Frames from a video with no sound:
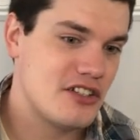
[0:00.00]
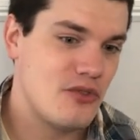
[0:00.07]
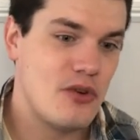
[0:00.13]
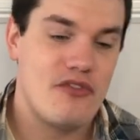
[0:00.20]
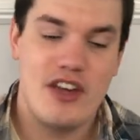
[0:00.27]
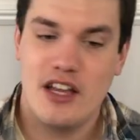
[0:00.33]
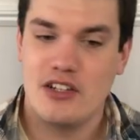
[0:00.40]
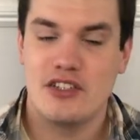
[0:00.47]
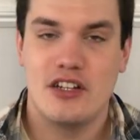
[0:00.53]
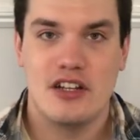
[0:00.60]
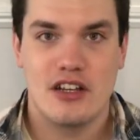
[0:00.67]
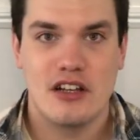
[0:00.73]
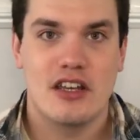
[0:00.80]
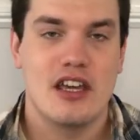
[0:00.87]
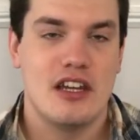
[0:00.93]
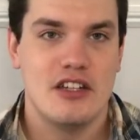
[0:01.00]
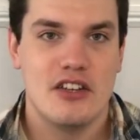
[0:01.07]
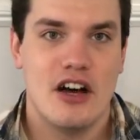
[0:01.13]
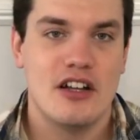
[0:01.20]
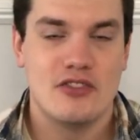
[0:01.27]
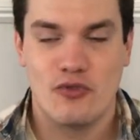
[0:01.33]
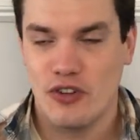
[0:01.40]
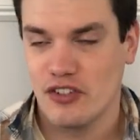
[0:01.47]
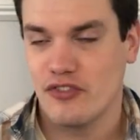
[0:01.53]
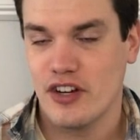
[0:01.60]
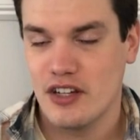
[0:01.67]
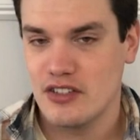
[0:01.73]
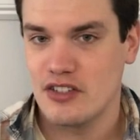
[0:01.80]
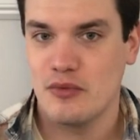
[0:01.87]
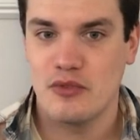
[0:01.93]
Now, Evasion and Uncanny Dodge work
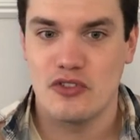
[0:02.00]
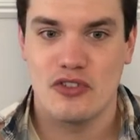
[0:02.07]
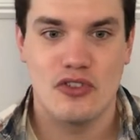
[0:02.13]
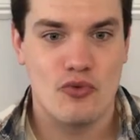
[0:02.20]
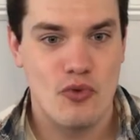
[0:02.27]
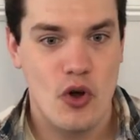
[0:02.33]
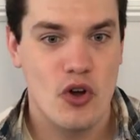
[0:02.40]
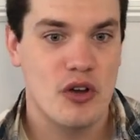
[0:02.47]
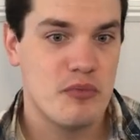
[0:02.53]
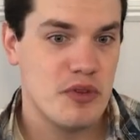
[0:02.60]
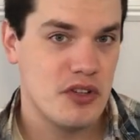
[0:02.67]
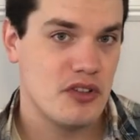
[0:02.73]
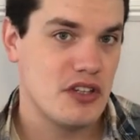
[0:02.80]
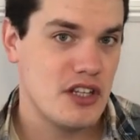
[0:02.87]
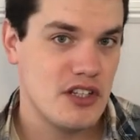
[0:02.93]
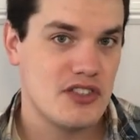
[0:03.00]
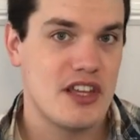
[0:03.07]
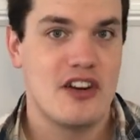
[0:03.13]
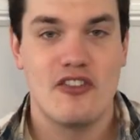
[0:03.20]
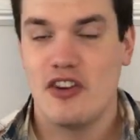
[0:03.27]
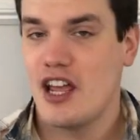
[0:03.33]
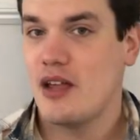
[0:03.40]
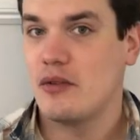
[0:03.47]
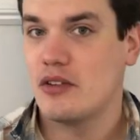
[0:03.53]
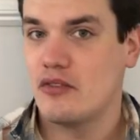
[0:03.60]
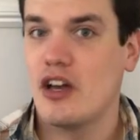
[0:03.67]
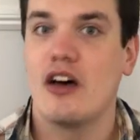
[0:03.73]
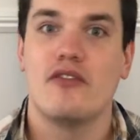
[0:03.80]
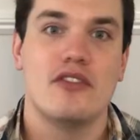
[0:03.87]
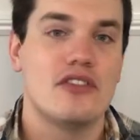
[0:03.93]
very similar to the Rogue abilities that are named
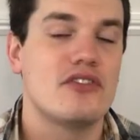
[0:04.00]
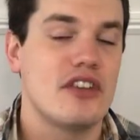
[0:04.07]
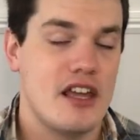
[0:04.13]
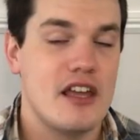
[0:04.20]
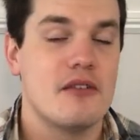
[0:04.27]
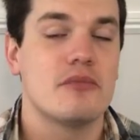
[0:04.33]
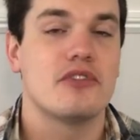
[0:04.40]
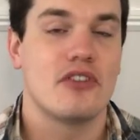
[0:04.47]
of the same.